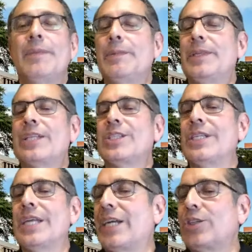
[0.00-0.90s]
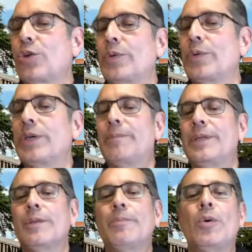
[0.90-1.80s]
maybe that's not showing up
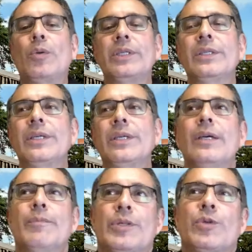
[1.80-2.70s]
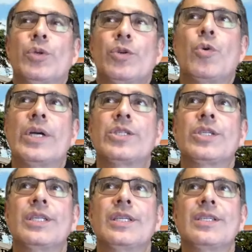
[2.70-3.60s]
in the polling. But the real
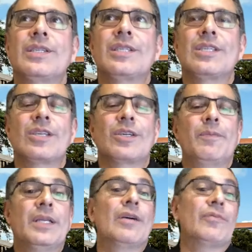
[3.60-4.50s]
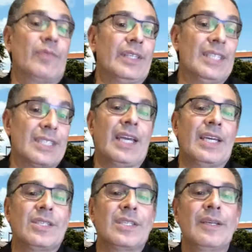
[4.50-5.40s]
question is is it going to be enough in this
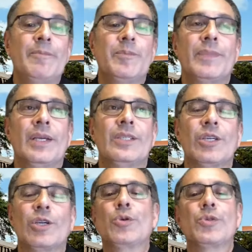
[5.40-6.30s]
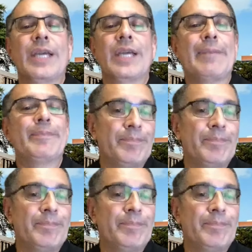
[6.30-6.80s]
case uh, to close the gap?